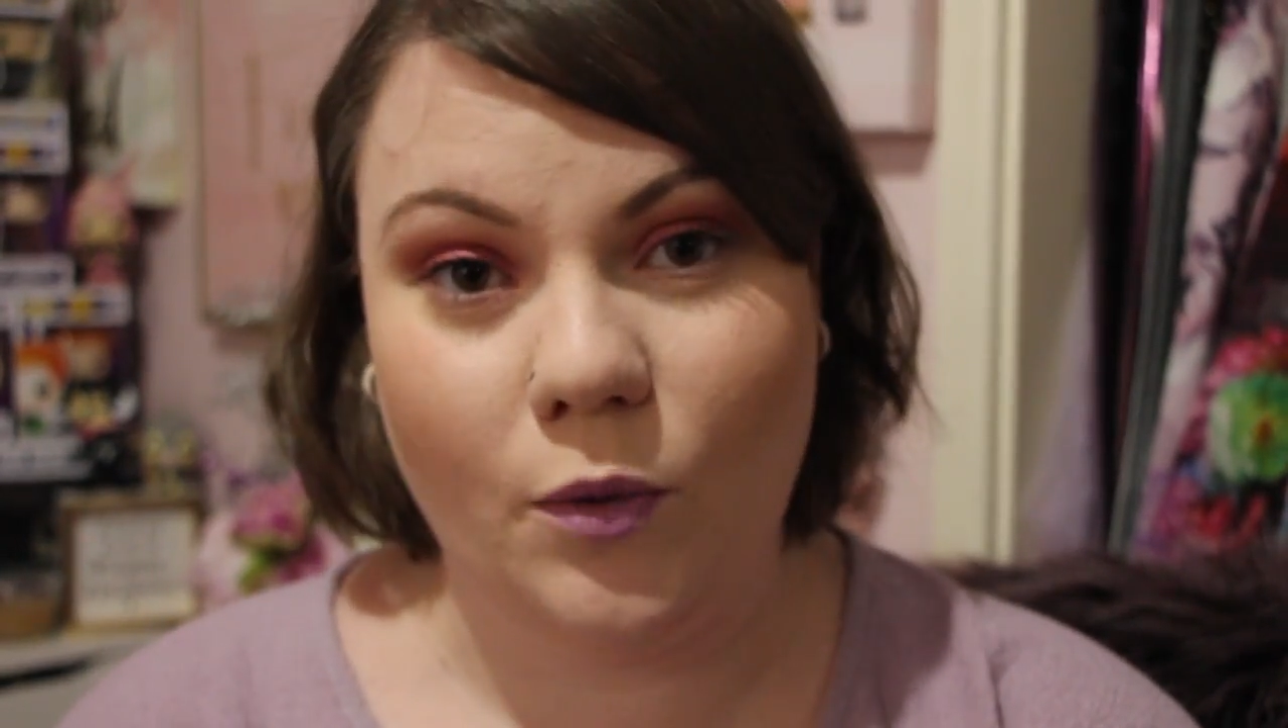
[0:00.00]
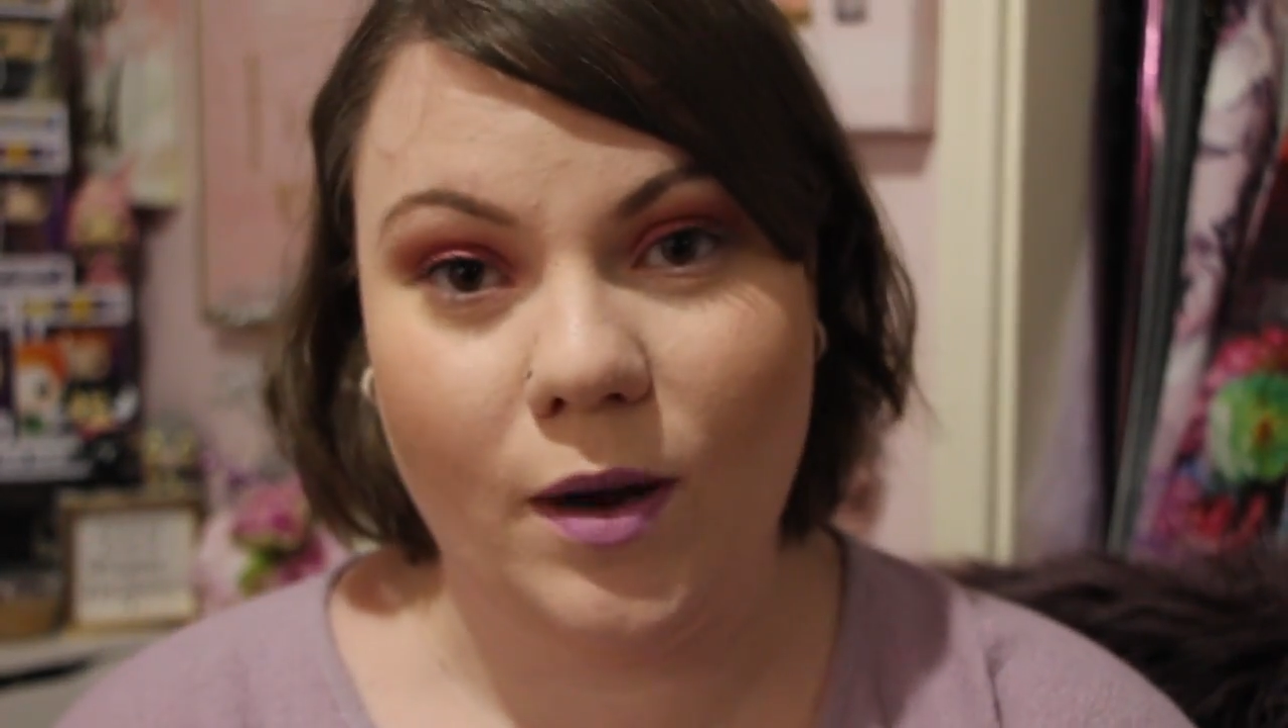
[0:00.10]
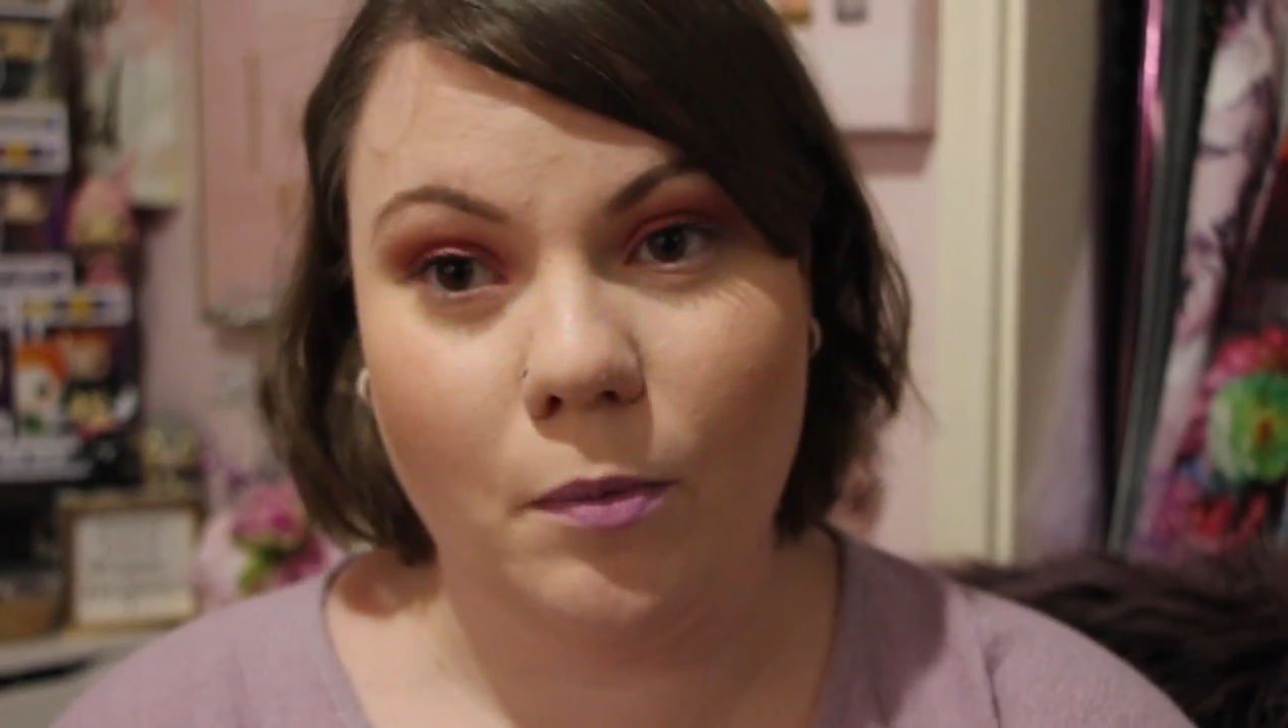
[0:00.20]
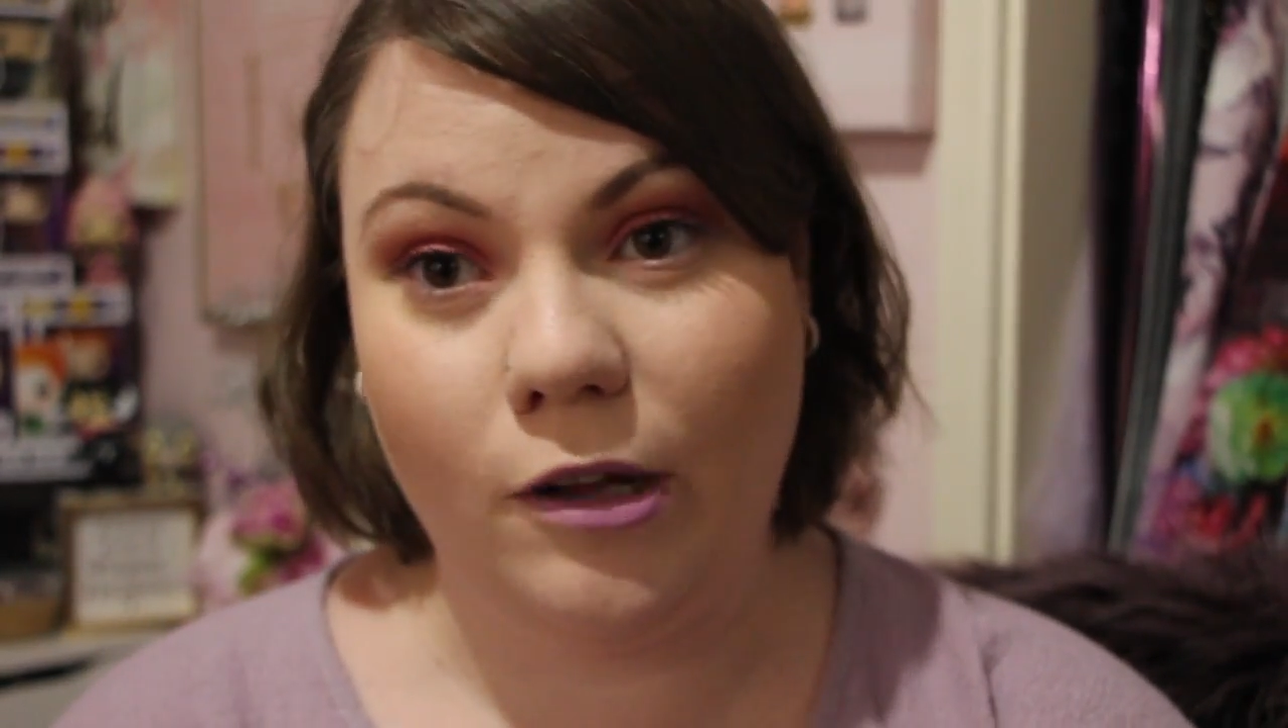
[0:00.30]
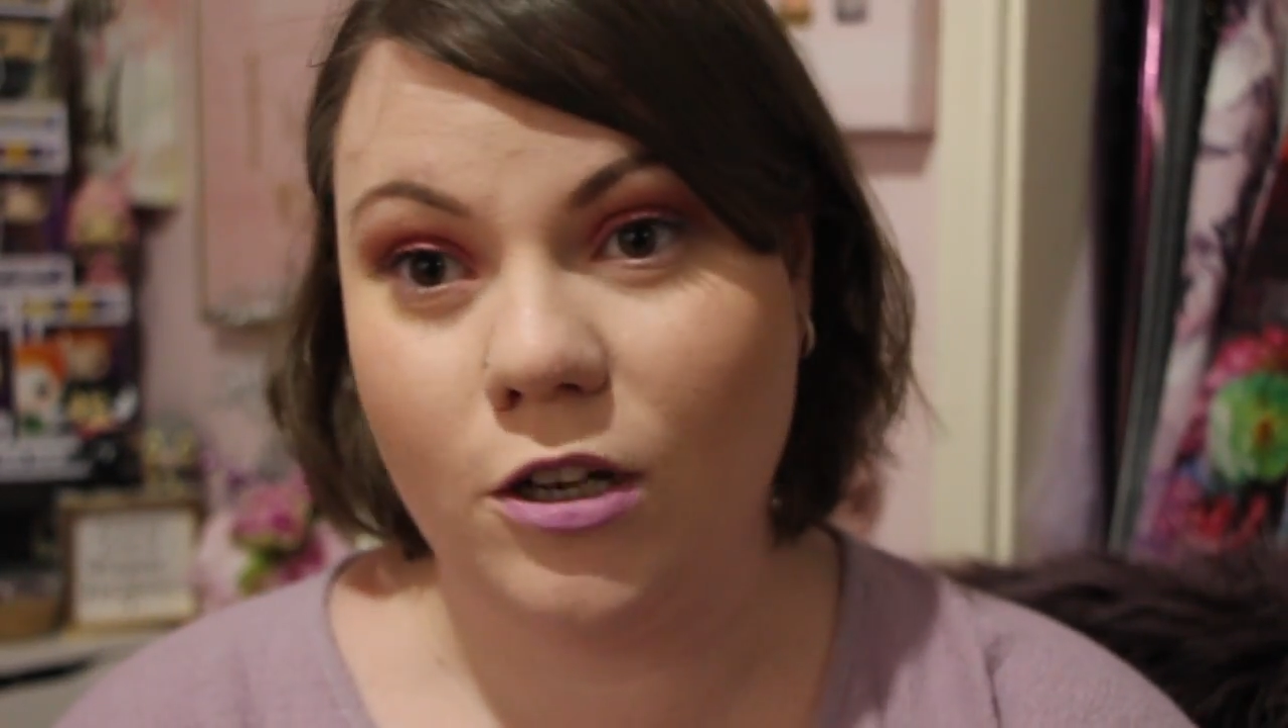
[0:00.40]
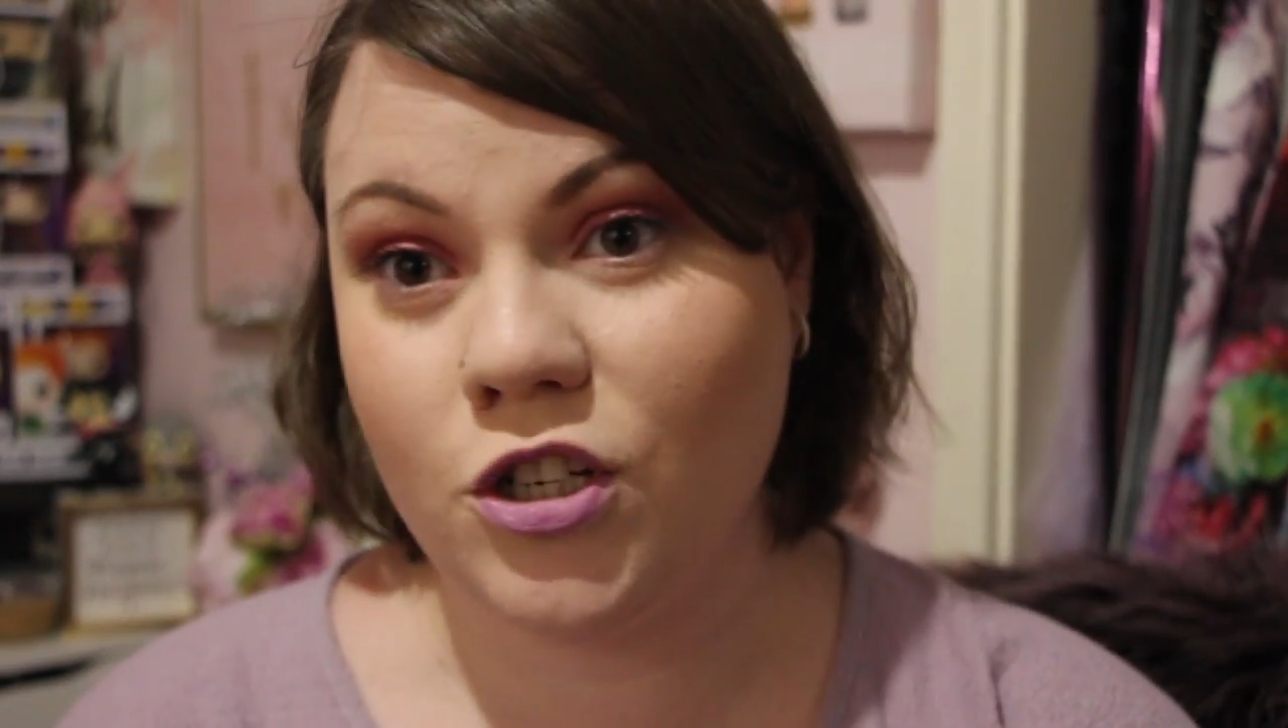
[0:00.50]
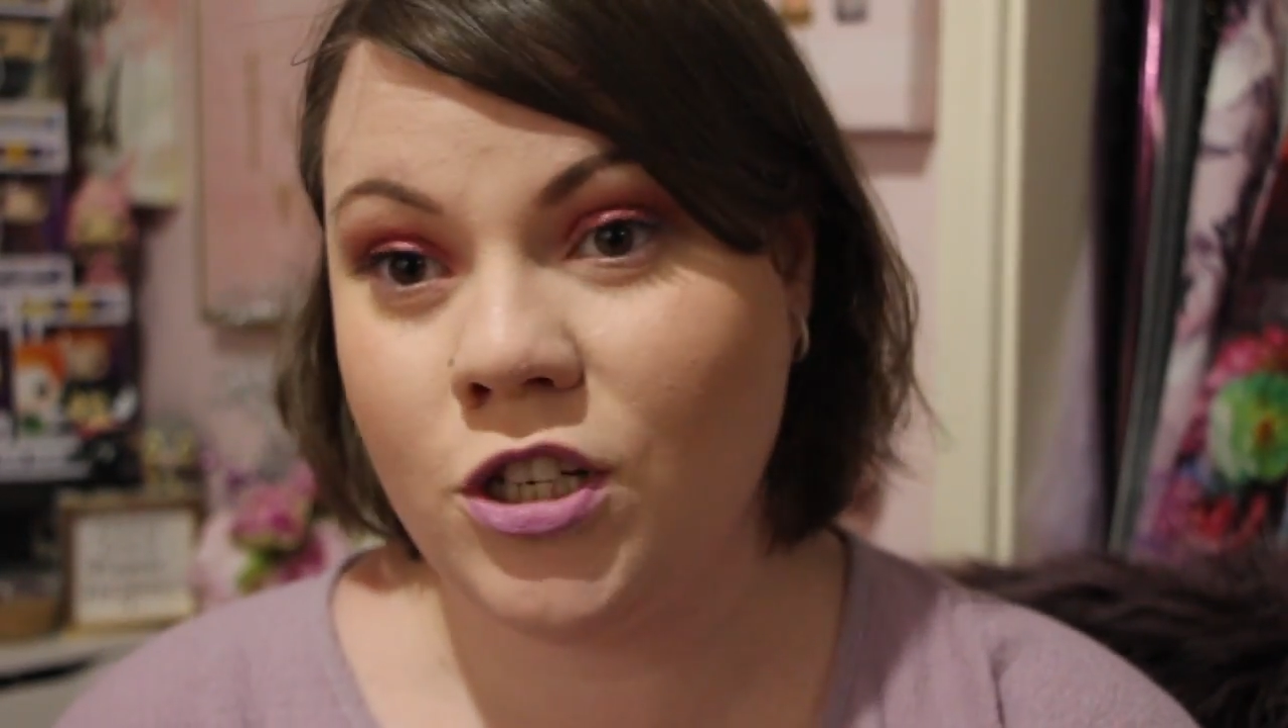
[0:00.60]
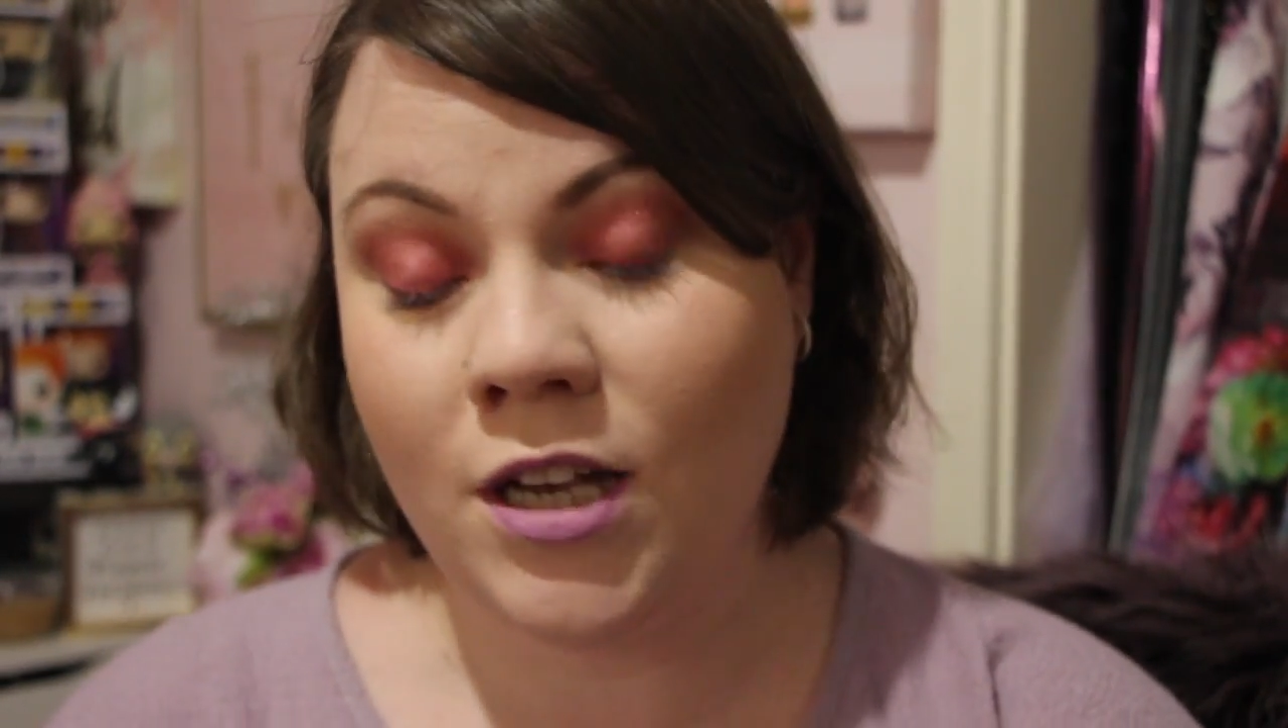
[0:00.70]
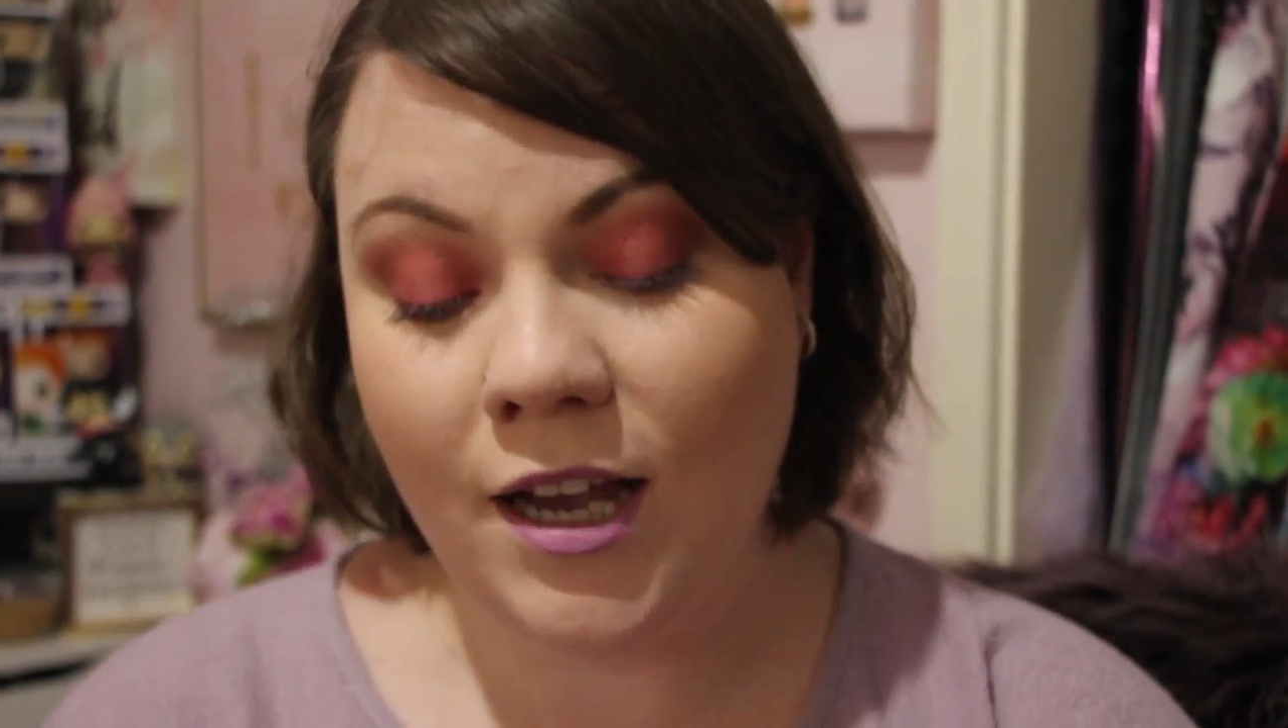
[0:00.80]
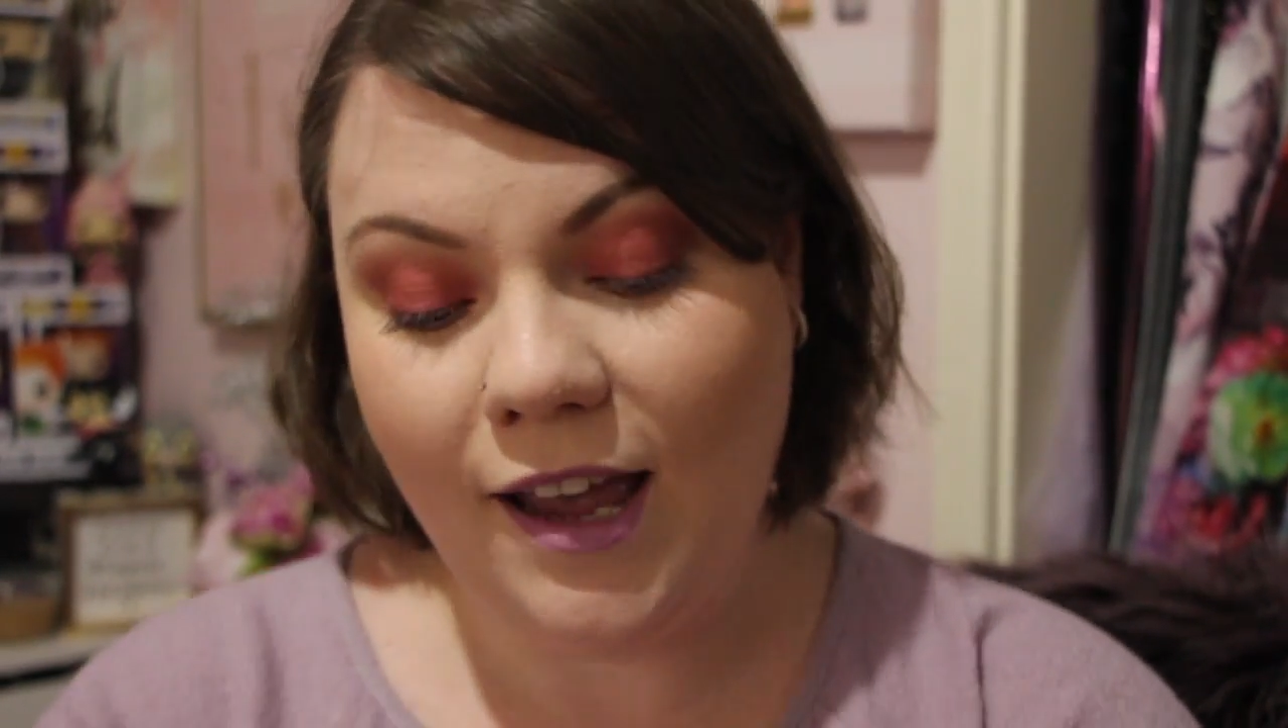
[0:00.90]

wear blush,